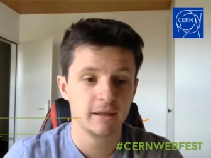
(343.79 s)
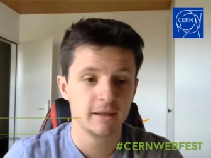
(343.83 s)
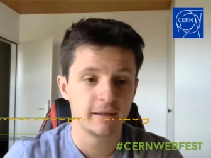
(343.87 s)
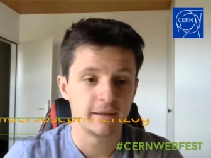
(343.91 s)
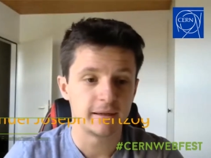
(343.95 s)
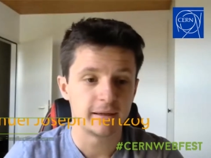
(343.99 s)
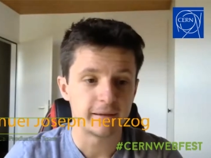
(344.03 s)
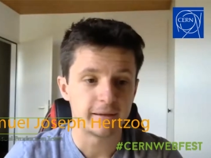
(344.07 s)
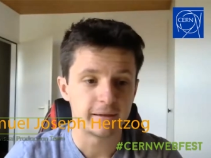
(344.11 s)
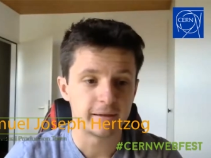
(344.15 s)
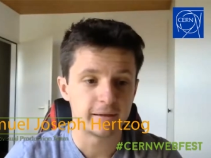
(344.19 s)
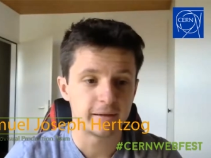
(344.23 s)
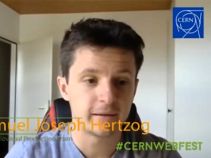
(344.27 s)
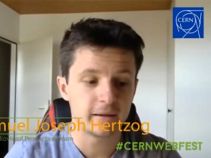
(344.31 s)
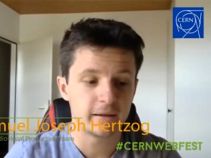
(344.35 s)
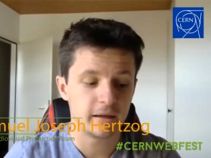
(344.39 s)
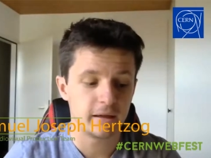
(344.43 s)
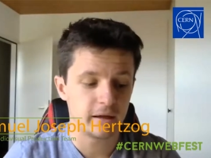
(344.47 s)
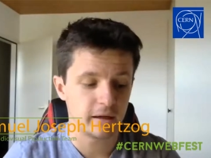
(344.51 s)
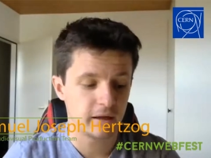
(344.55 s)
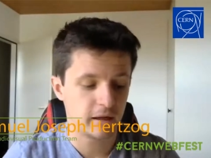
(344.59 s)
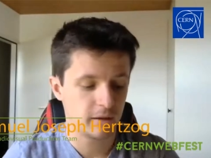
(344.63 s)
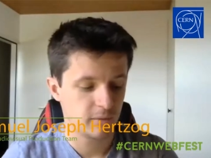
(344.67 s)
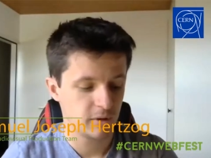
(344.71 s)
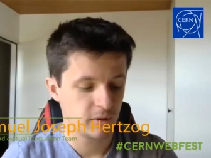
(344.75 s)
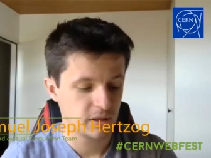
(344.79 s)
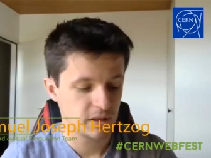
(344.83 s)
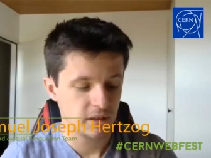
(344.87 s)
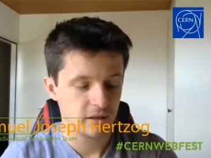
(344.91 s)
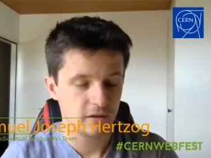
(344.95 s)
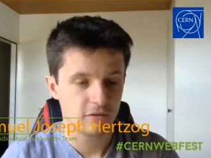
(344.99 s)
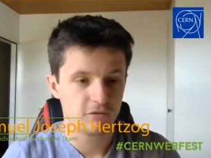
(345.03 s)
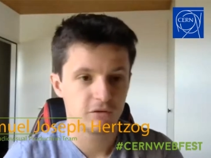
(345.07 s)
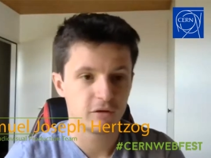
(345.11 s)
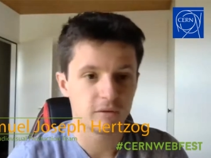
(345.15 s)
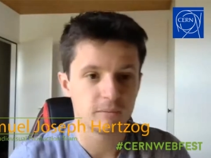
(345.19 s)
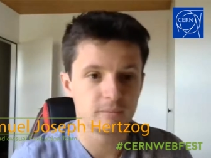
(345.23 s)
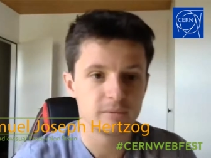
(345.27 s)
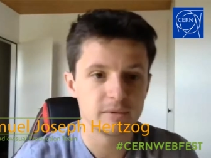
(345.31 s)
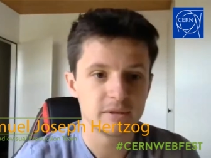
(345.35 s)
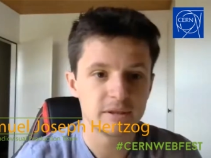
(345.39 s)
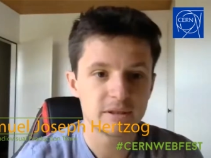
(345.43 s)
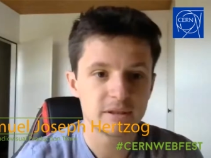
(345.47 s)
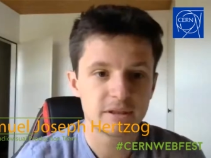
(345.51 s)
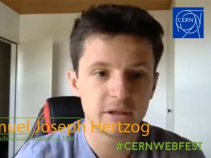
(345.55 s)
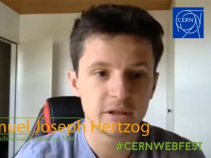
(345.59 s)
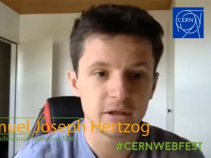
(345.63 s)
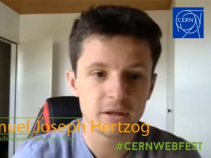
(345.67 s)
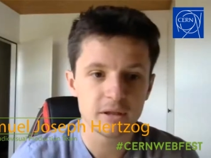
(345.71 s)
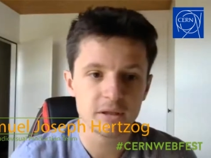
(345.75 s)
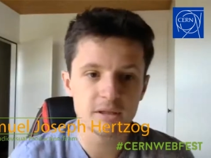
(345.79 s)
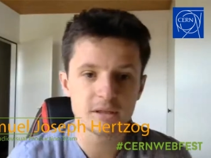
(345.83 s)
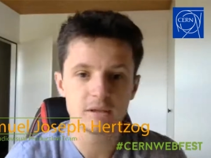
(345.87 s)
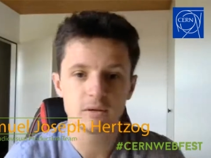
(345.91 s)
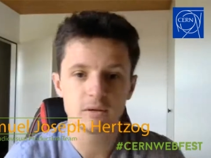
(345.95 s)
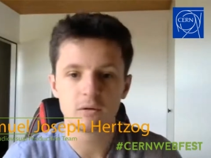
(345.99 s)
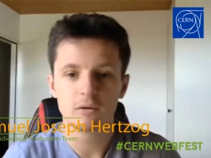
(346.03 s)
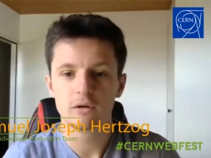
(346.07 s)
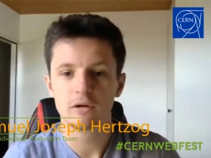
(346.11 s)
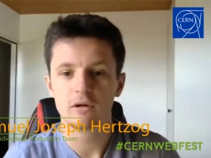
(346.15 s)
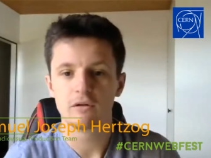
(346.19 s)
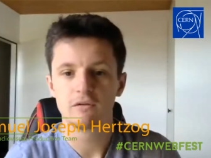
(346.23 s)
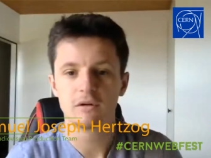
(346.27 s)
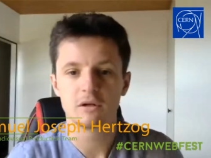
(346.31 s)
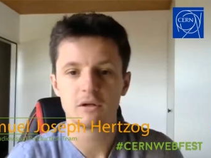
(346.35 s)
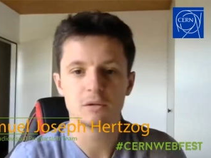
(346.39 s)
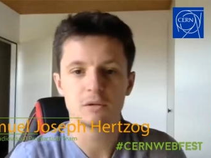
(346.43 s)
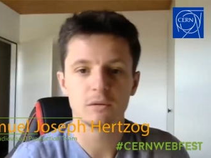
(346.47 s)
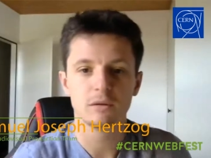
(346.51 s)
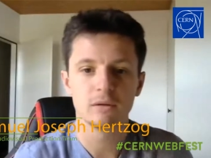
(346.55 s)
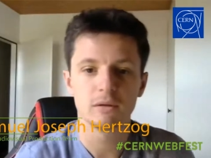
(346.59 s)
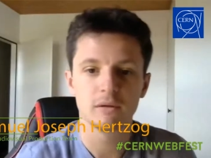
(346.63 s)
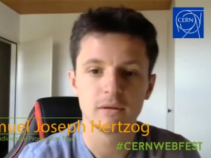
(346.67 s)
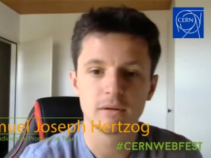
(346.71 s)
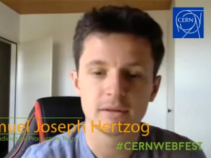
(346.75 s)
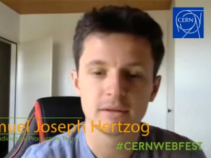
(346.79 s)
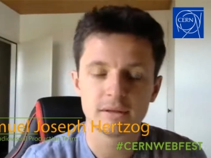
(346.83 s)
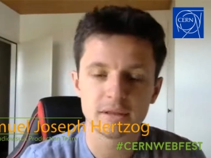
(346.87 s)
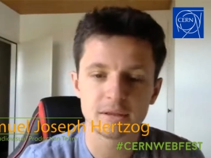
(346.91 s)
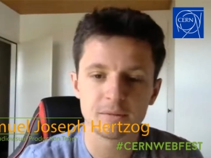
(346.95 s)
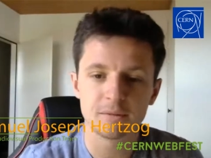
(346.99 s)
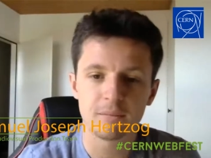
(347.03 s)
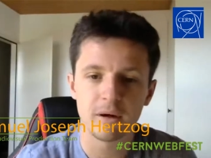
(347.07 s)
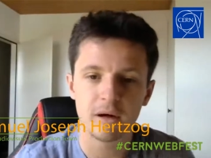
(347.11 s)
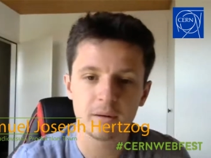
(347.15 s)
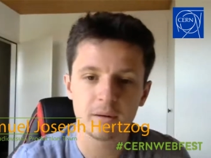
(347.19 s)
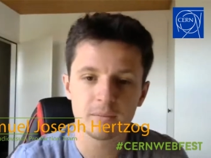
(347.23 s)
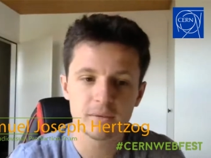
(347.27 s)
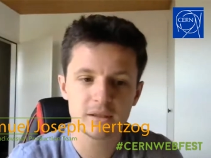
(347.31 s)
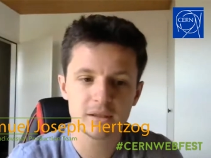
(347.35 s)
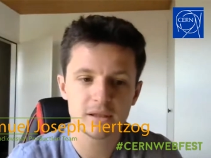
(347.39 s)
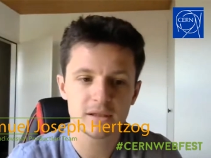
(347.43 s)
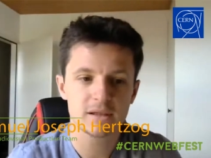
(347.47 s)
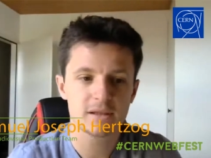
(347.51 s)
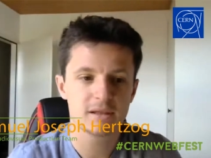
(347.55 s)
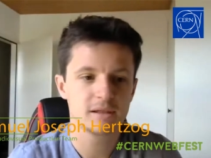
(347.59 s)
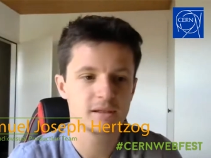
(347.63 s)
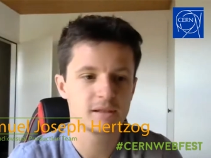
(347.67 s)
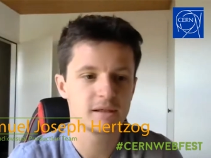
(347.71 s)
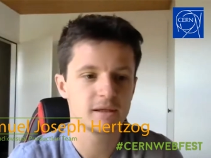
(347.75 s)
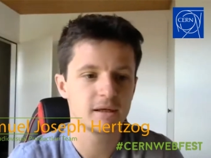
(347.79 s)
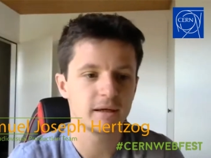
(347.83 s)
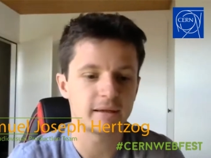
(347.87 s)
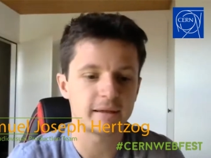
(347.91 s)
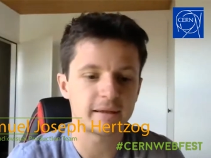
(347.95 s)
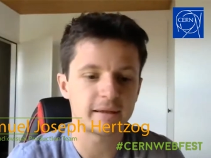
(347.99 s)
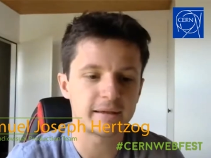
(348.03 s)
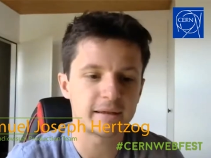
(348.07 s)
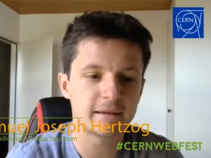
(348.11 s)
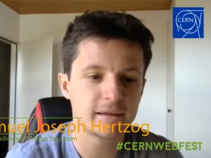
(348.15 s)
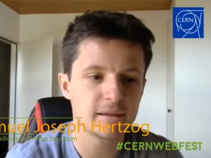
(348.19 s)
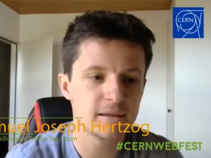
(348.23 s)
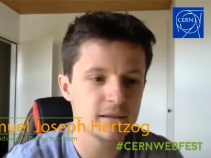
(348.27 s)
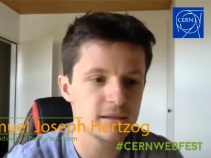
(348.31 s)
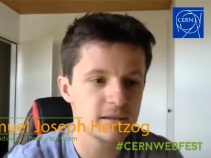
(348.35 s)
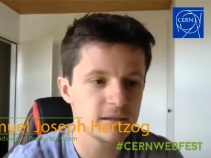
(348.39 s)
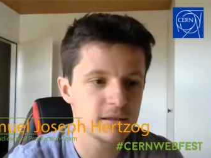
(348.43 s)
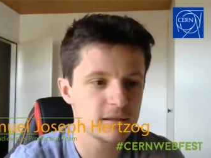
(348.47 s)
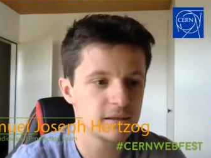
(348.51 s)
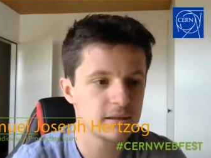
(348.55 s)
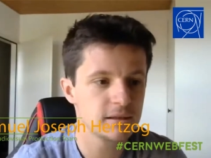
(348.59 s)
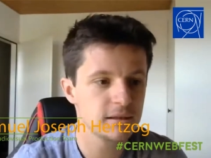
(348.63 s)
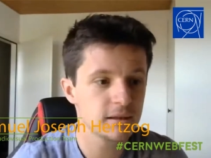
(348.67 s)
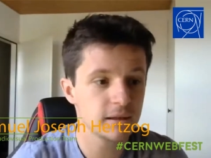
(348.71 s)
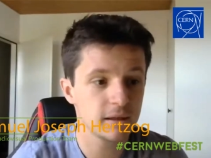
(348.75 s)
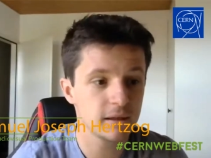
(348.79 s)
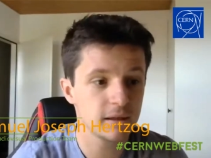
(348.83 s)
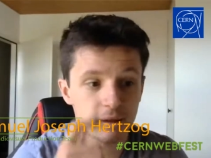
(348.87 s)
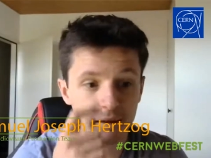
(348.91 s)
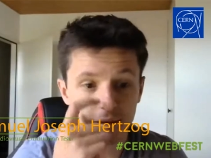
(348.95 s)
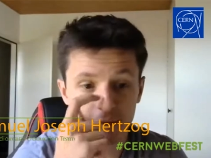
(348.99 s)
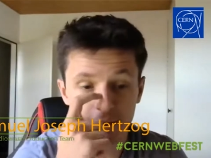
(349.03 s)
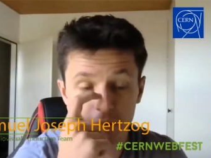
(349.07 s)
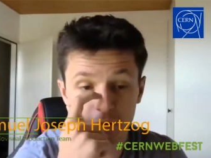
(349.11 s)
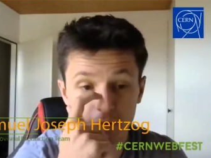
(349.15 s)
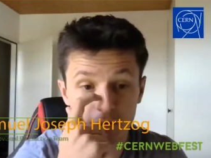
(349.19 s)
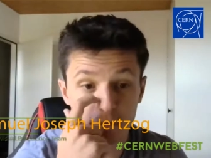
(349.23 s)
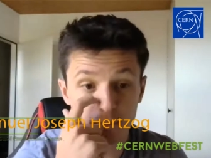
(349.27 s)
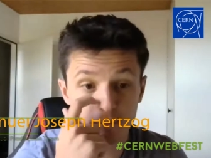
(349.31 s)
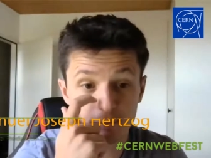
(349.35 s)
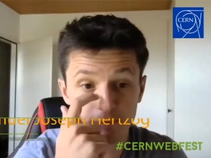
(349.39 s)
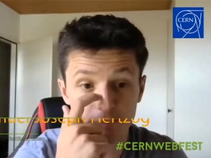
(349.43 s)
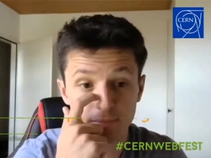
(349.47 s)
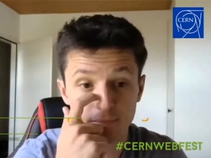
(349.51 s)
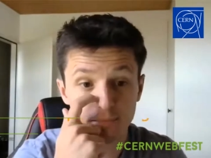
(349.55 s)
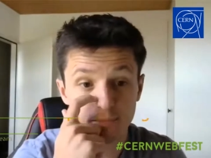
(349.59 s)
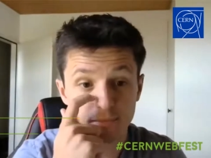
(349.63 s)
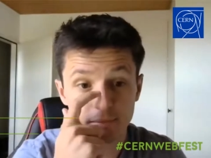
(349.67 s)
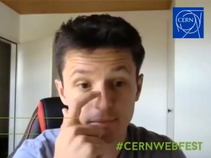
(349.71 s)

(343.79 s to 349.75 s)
Uh, I am indeed from CERN's audiovisual department, and um,